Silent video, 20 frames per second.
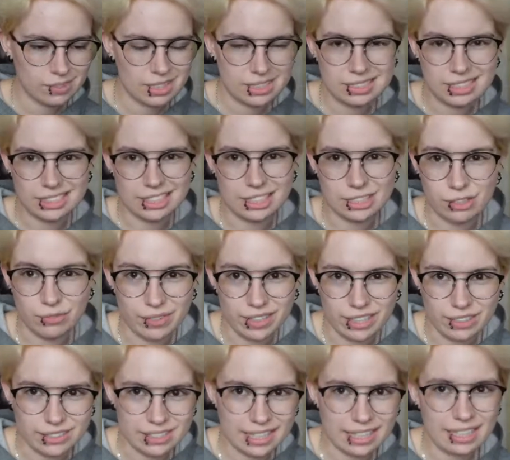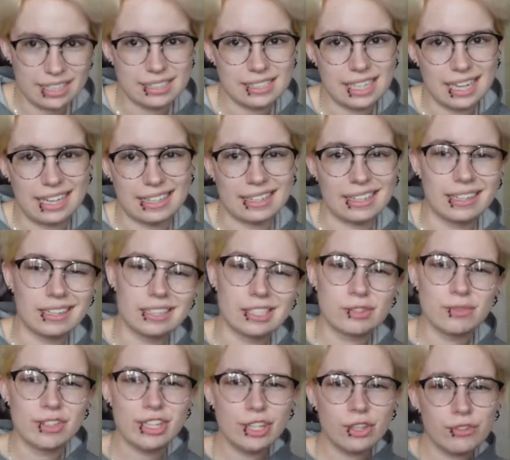suggested videos, I guess, at the end of this
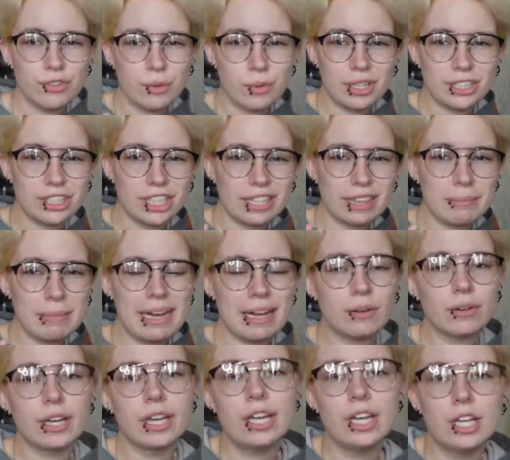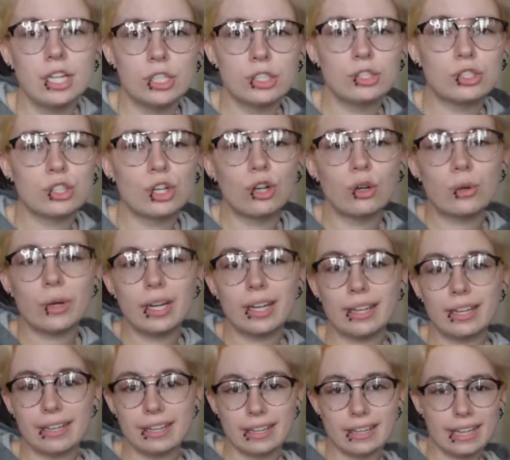video if you want to check them out. So
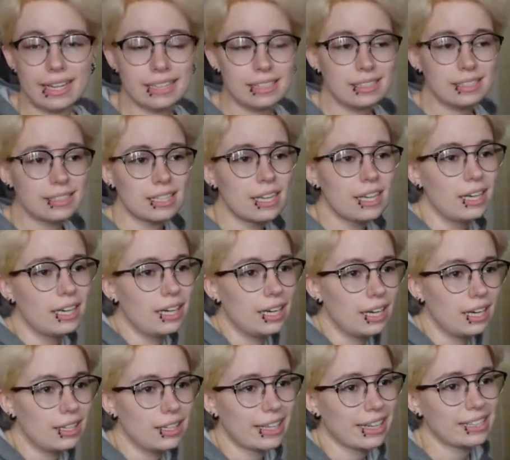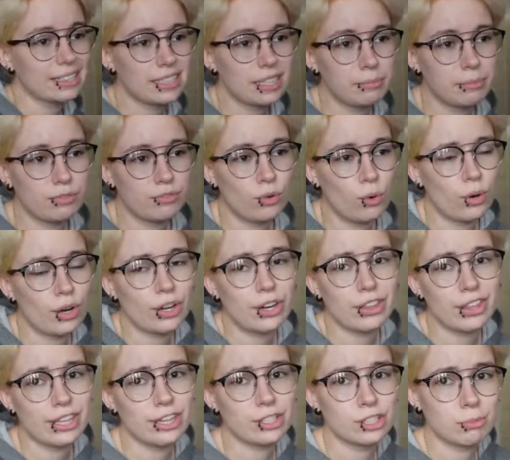yes, like I said before,
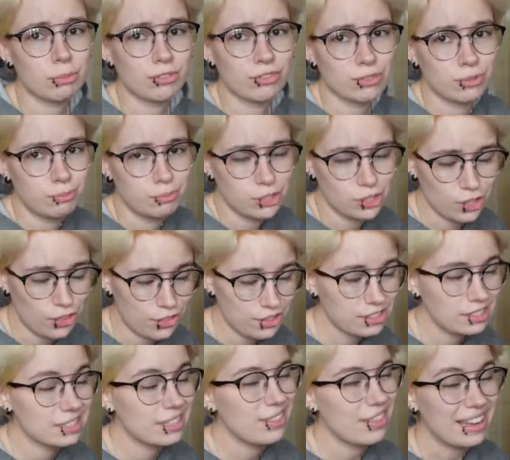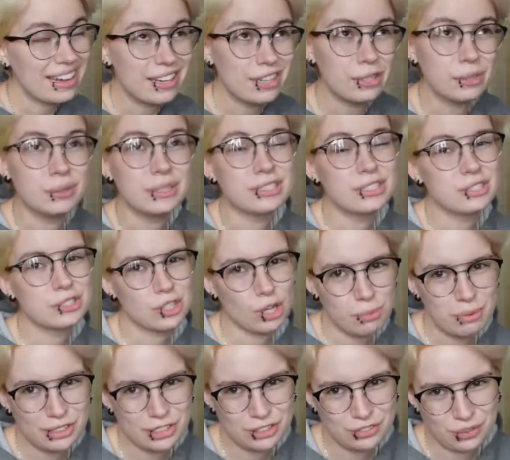thank you so
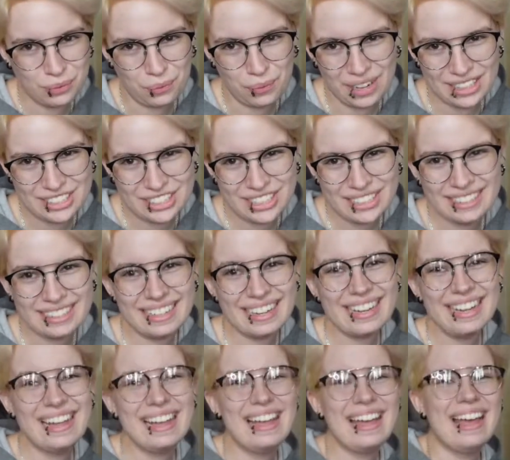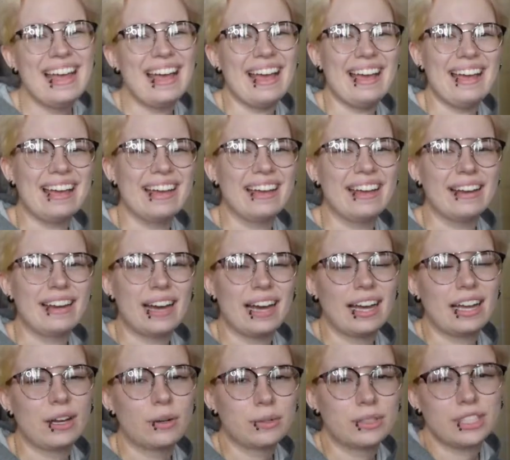much for watching, and
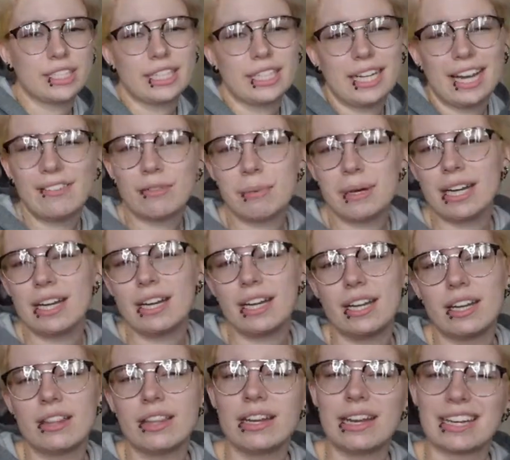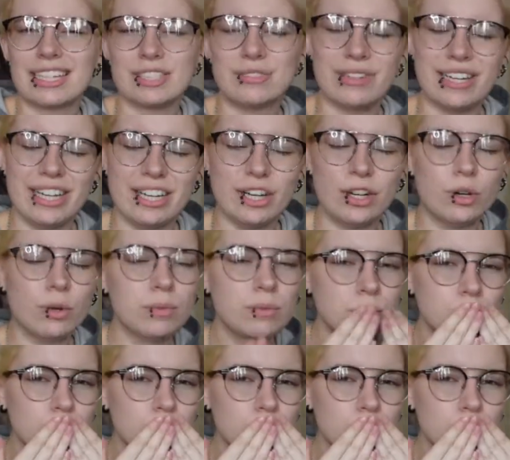I will see everybody in the next video.